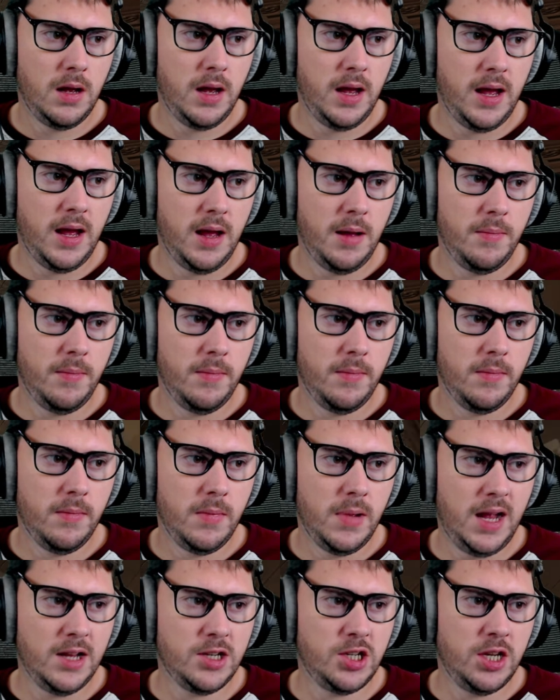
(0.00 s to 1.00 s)

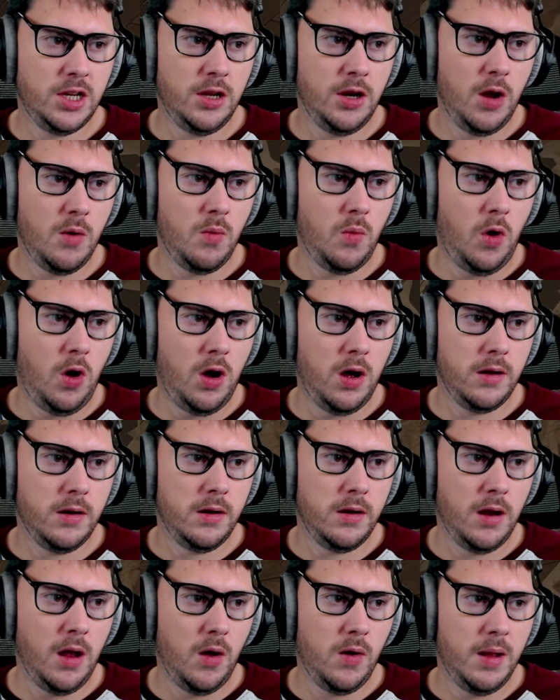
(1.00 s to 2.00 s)
Actually, you know what?
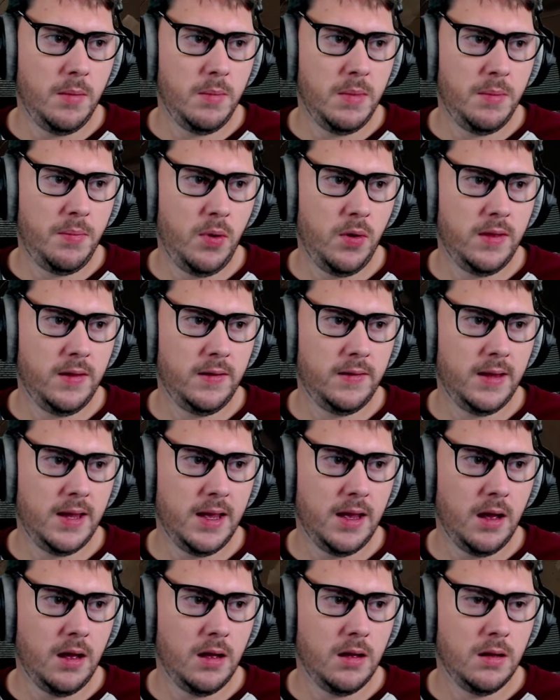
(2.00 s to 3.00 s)
No, let me put this
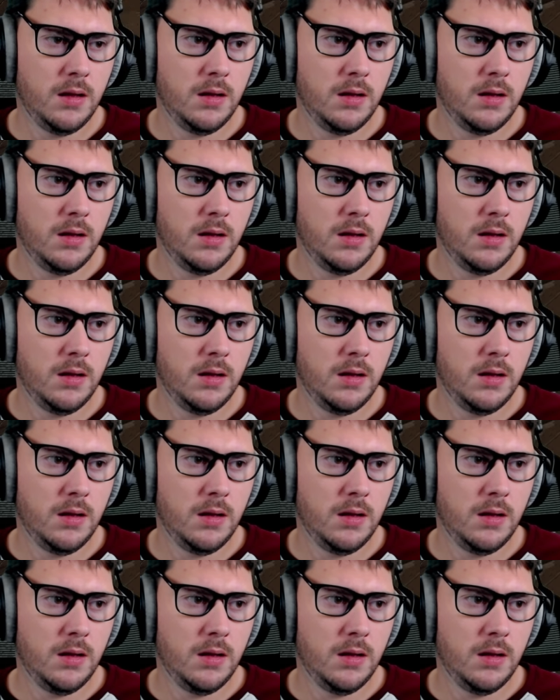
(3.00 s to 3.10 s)
here.